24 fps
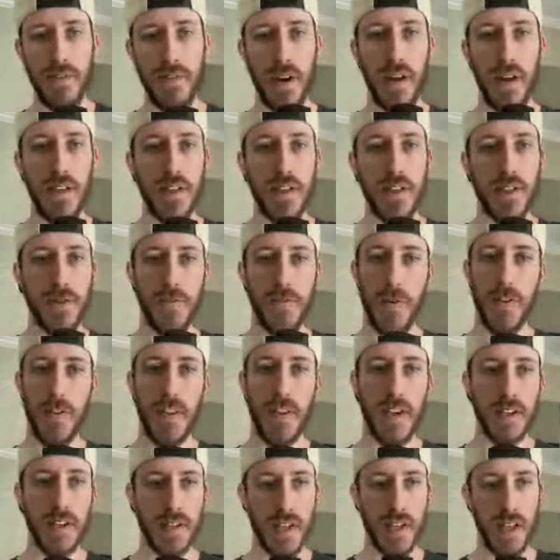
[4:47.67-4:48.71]
Now, this is where
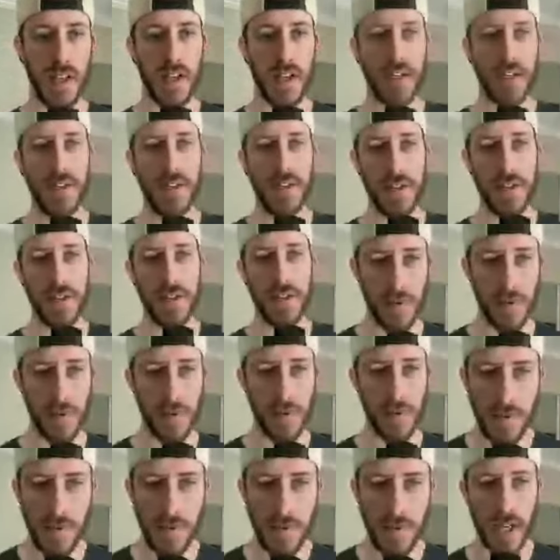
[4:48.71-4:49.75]
things get interesting. We
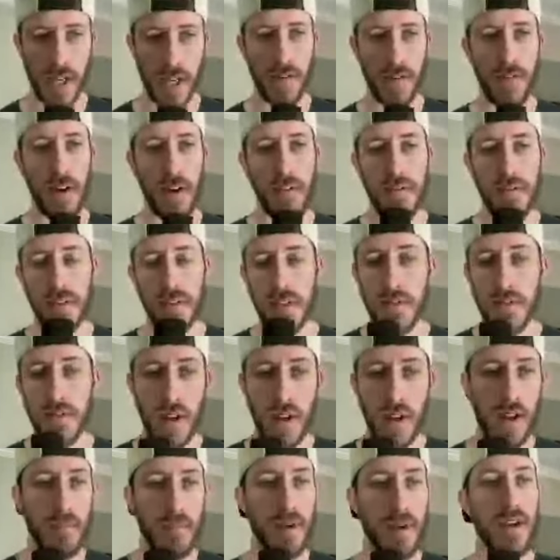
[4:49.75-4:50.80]
have a ton of offensive
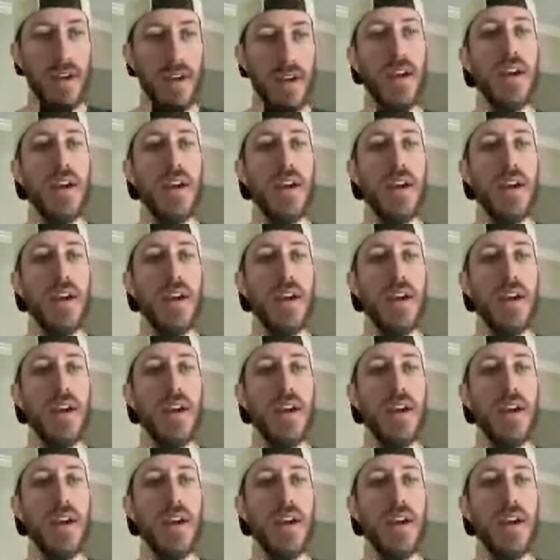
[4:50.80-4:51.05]
linemen.